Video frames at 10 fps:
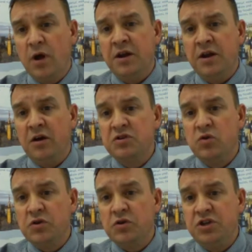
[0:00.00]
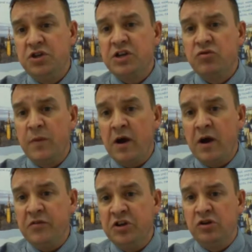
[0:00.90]
and I will talk to you later on
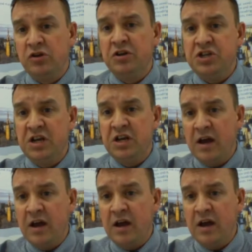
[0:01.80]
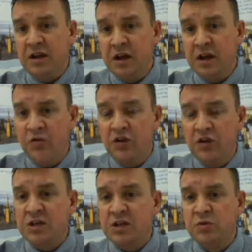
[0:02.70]
about the geology and how the
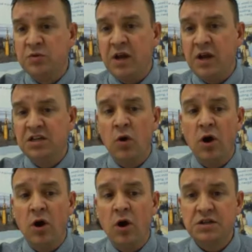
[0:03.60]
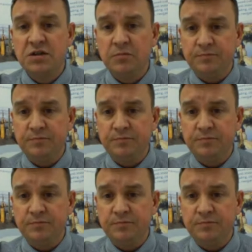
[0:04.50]
catchment actually works.